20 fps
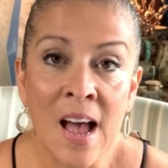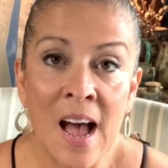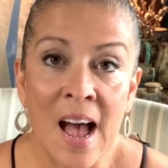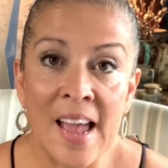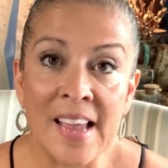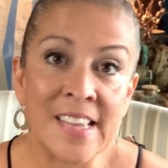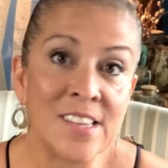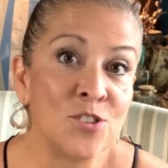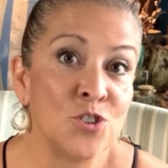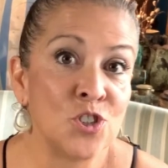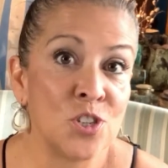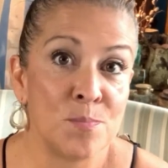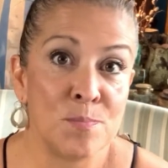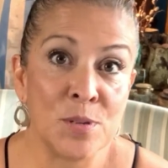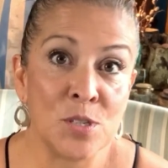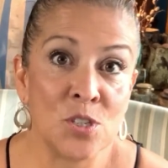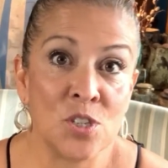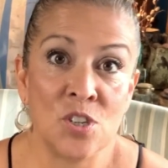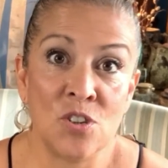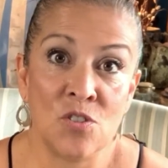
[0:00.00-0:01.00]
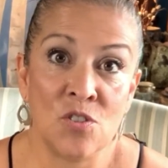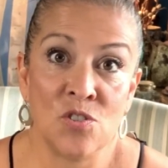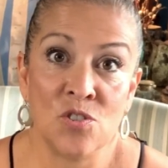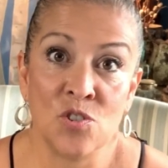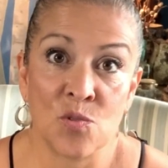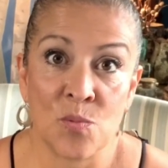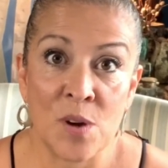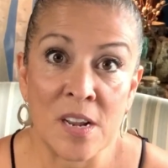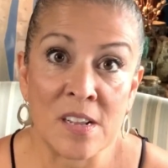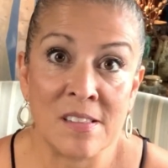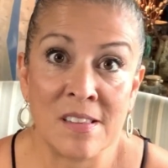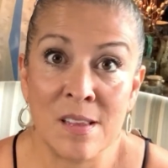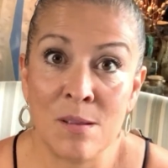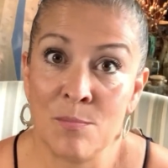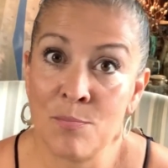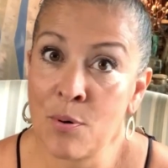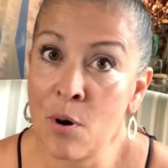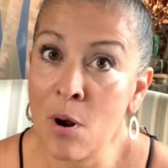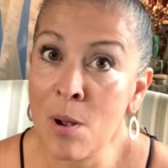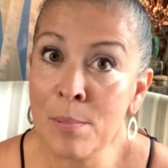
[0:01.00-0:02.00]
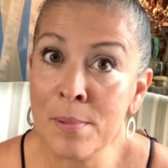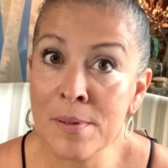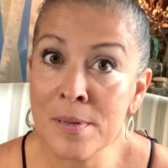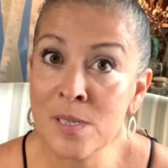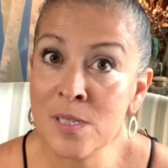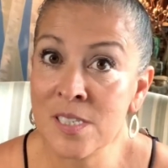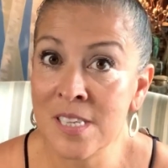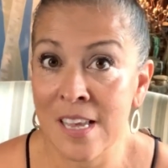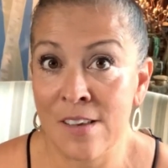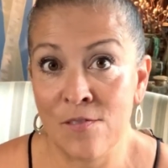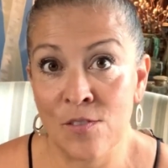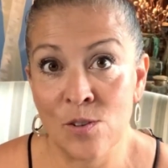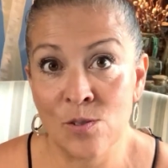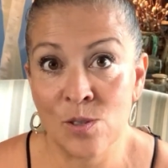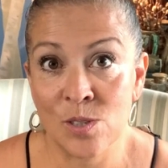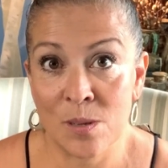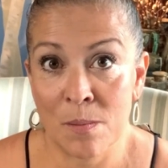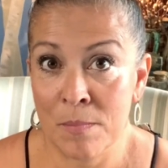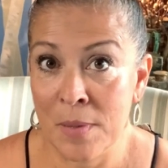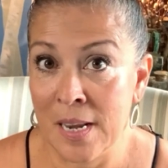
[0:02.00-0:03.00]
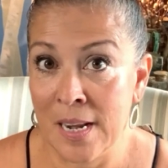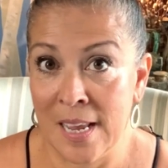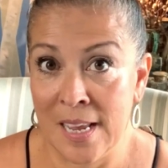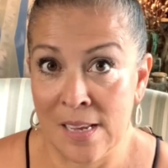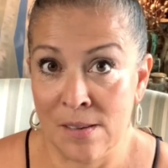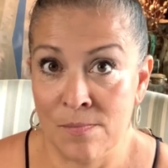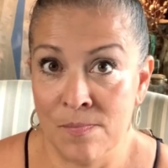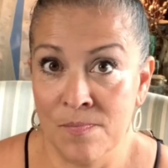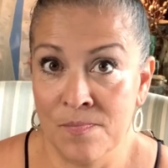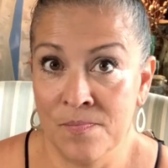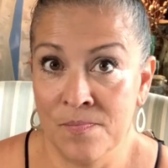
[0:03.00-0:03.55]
I can ship it to you directly and probably save you some money.